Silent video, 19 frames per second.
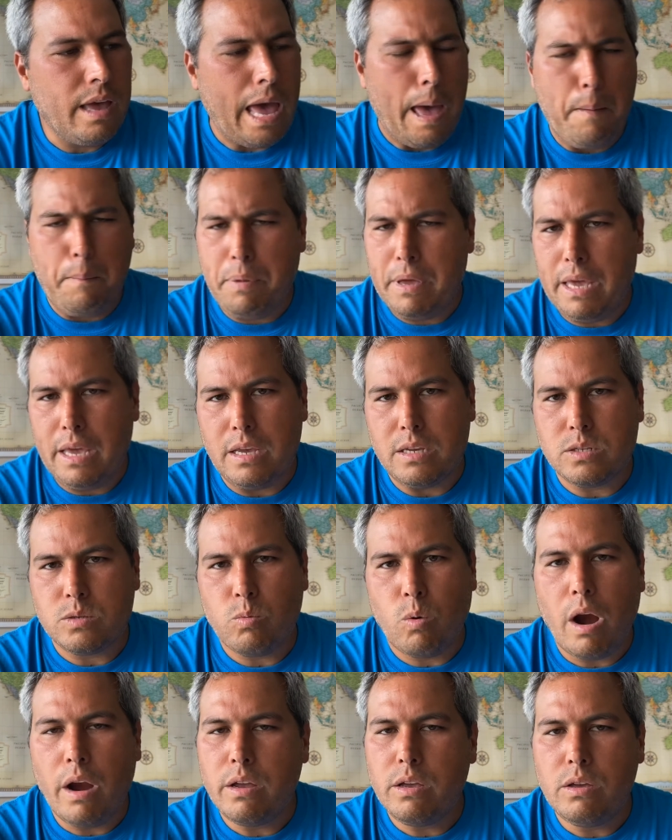at peace?
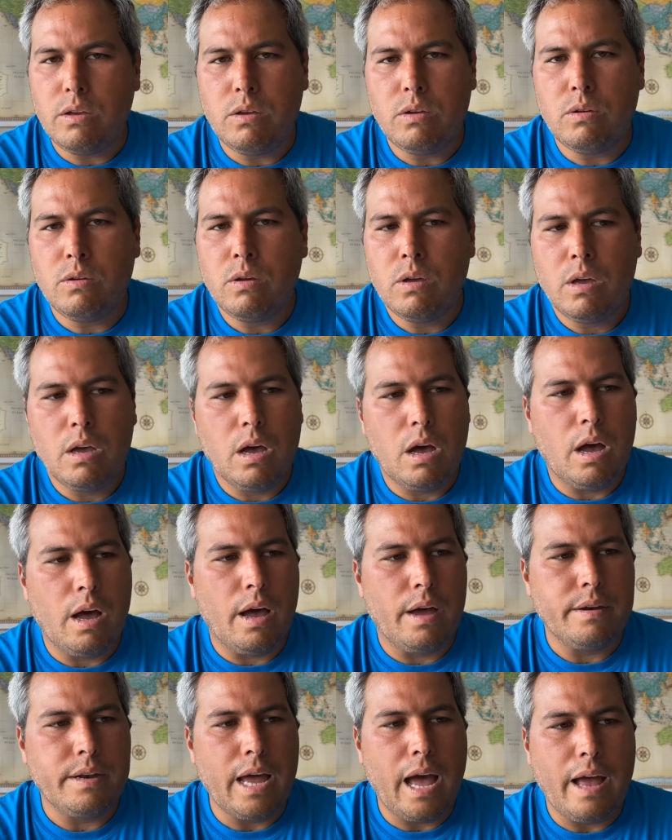Why are you
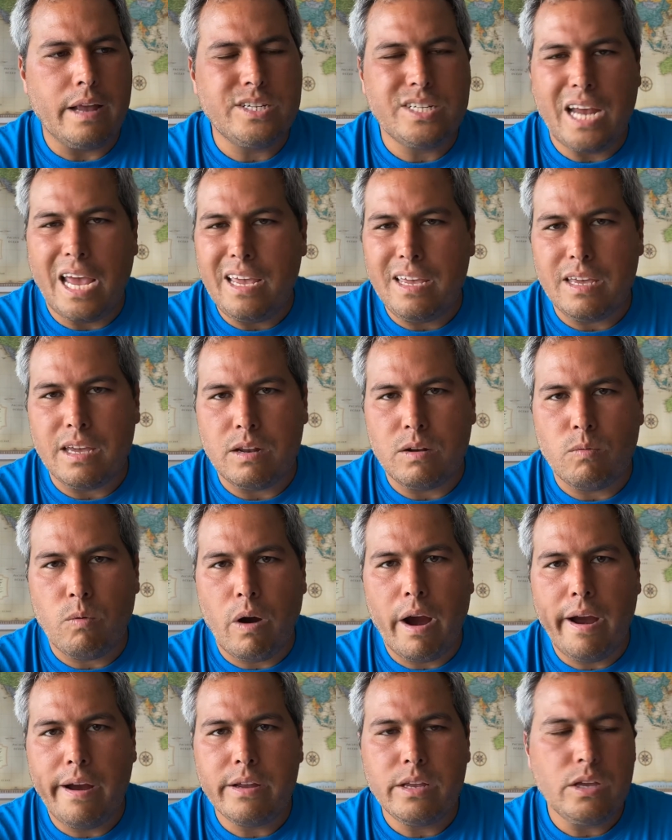uh, not shaken?
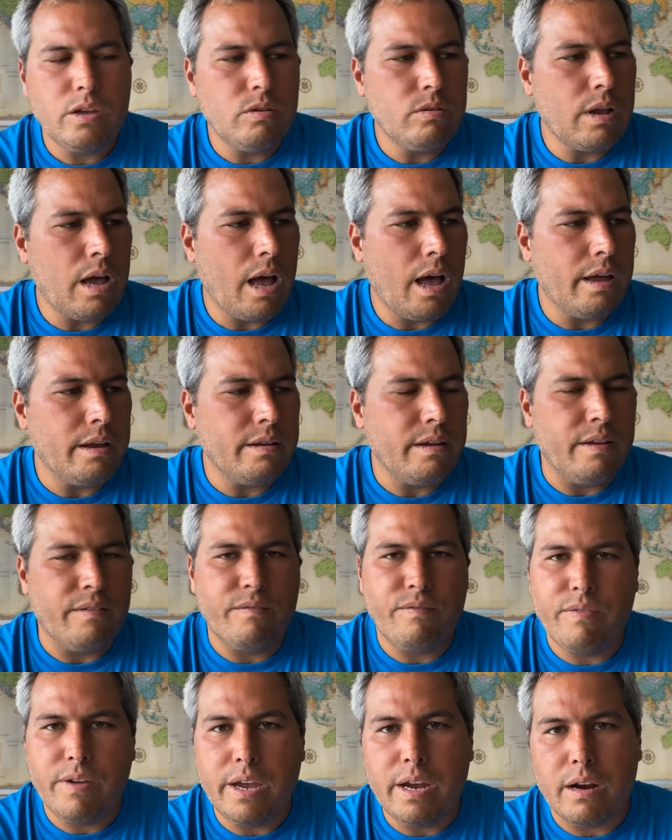Why are you not in
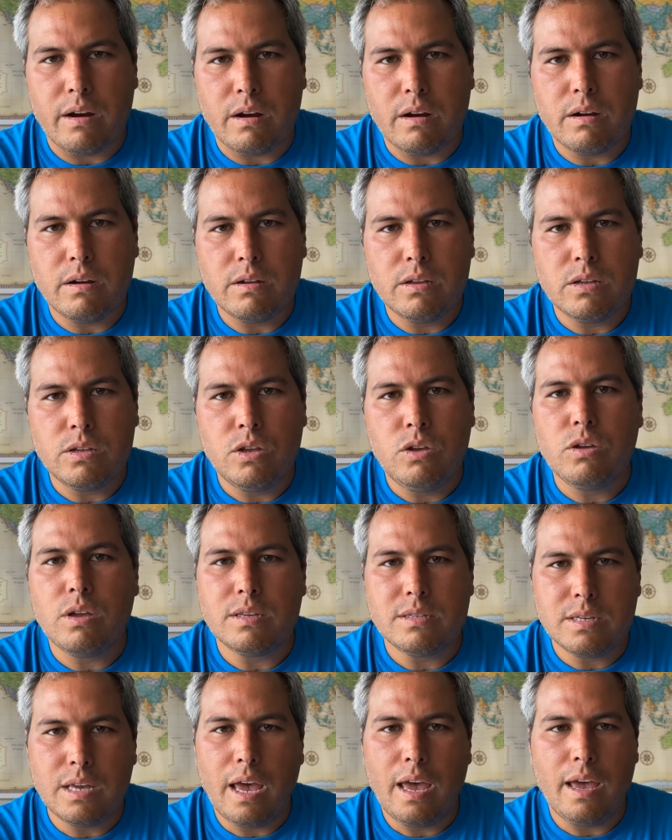fear? You
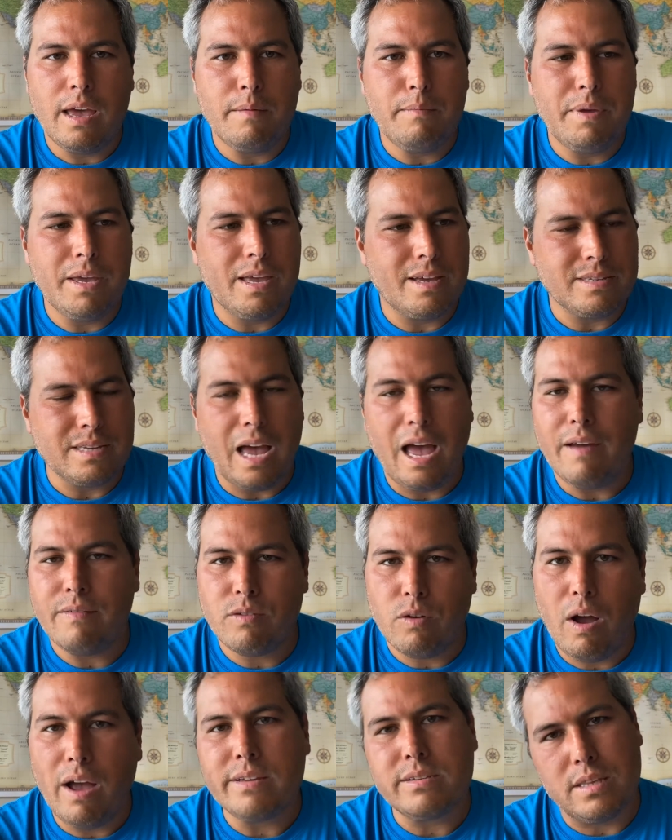can say, because I have
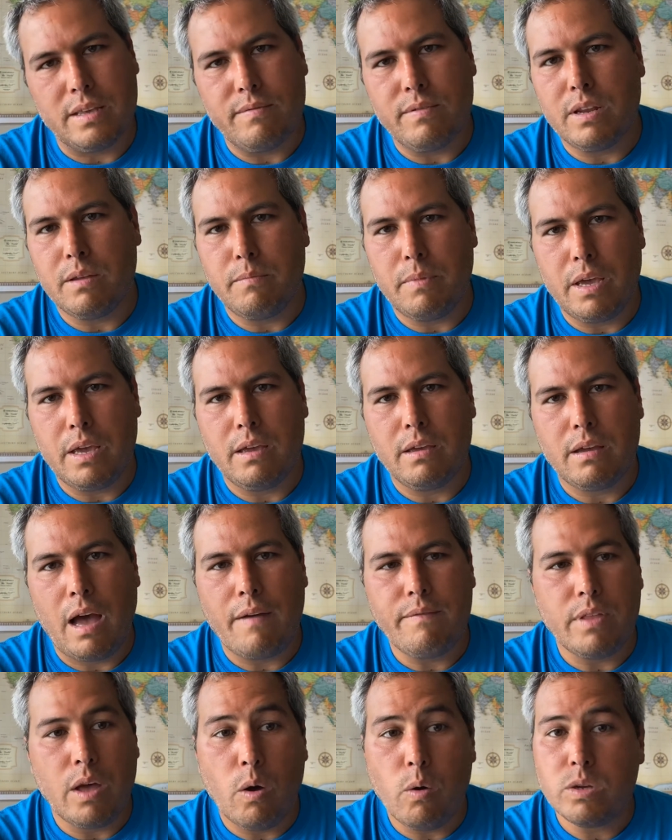Christ living in me. I
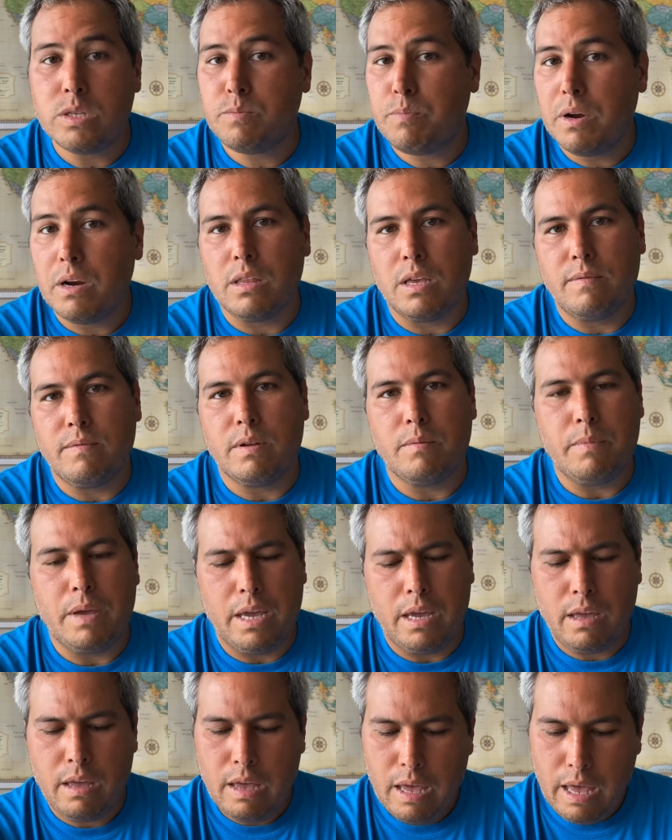have the Holy Spirit living in
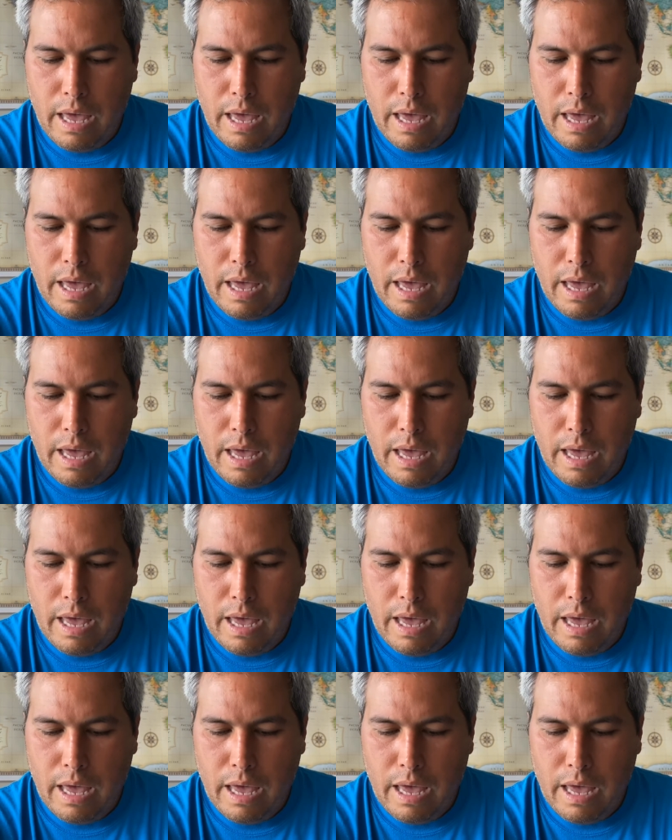me.